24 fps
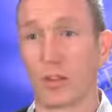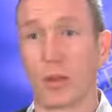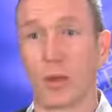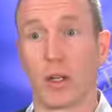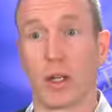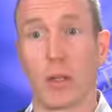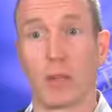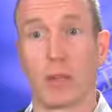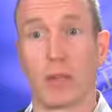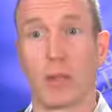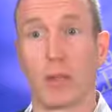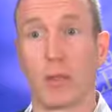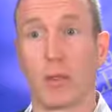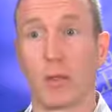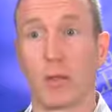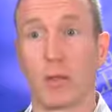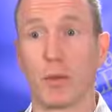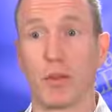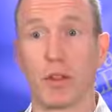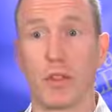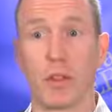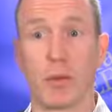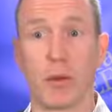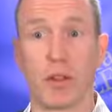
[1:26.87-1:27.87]
so it helps
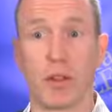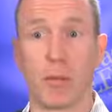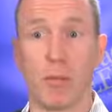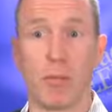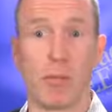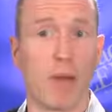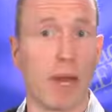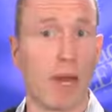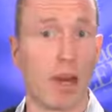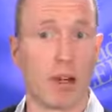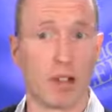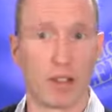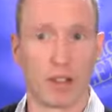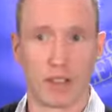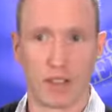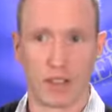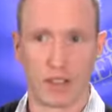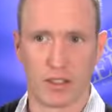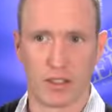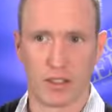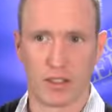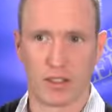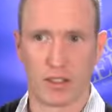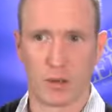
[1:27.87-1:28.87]
people deal with
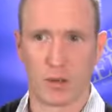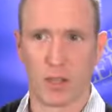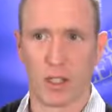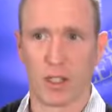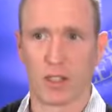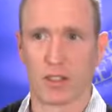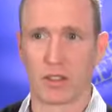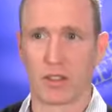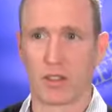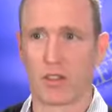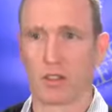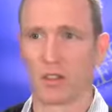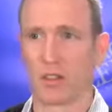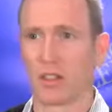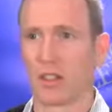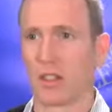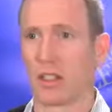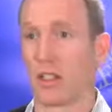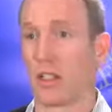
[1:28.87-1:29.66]
embarrassing situations,